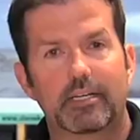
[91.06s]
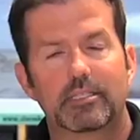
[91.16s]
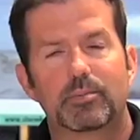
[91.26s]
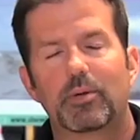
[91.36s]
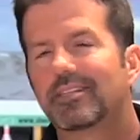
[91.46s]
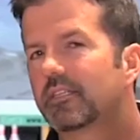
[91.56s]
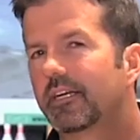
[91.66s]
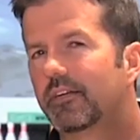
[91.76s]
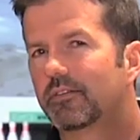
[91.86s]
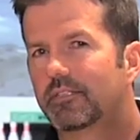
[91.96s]
access point. It's
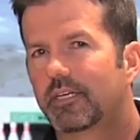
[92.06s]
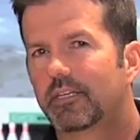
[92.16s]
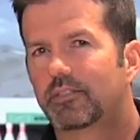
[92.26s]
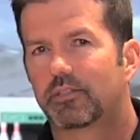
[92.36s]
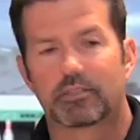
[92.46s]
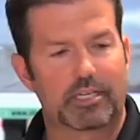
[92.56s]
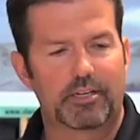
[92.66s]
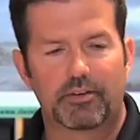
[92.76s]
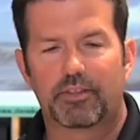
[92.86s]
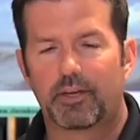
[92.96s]
like your signature. It's
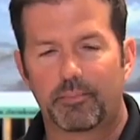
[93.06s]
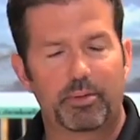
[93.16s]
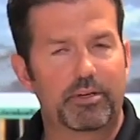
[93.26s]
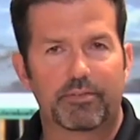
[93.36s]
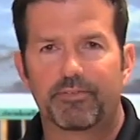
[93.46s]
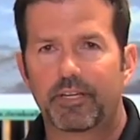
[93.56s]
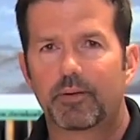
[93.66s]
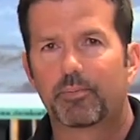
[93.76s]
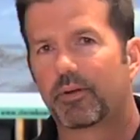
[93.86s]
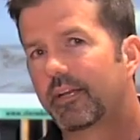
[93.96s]
like your thumbprint, your
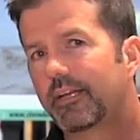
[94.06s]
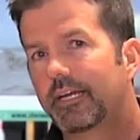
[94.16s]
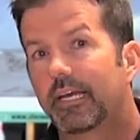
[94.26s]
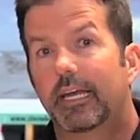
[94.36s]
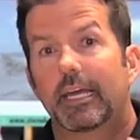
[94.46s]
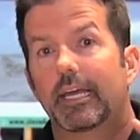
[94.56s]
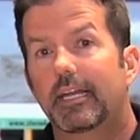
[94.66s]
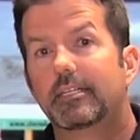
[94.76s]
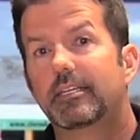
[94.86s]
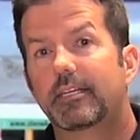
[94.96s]
fingerprint.
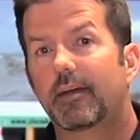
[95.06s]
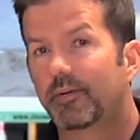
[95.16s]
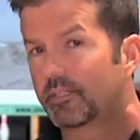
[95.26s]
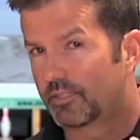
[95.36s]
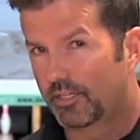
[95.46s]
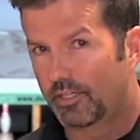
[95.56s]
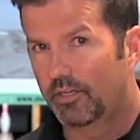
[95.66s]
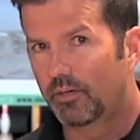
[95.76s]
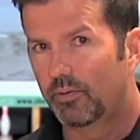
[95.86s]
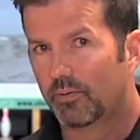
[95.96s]
It is endemic to
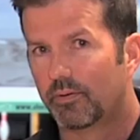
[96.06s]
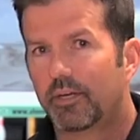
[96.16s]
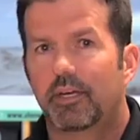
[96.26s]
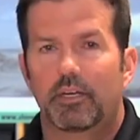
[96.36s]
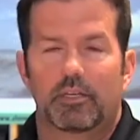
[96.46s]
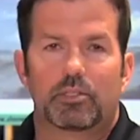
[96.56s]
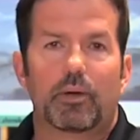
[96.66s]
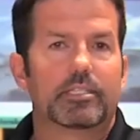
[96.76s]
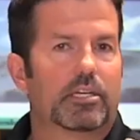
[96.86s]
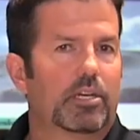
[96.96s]
you.
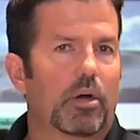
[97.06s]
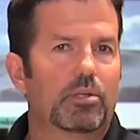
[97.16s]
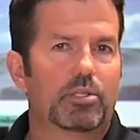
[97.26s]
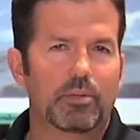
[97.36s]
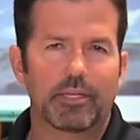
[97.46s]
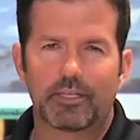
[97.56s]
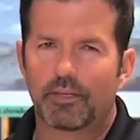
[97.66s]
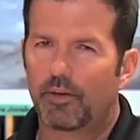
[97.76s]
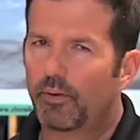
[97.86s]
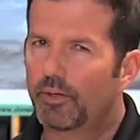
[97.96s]
So as a coach, you need
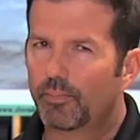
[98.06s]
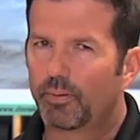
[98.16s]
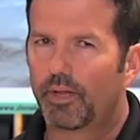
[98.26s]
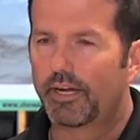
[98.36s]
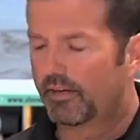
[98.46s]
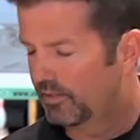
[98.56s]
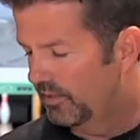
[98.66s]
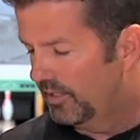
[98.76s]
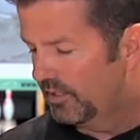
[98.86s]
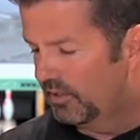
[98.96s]
to know your player and
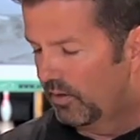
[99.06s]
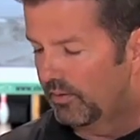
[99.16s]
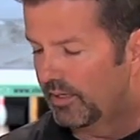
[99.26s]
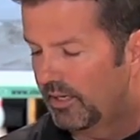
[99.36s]
you need to know